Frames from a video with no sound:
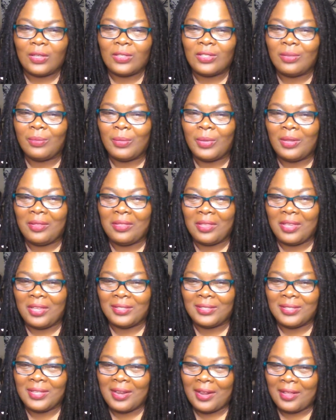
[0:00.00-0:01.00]
some of the
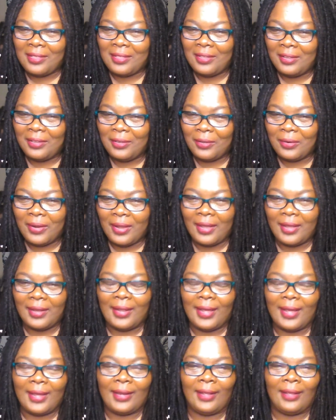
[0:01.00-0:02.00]
things that I think you're
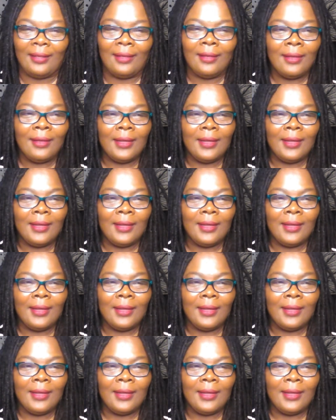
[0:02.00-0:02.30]
highlighting.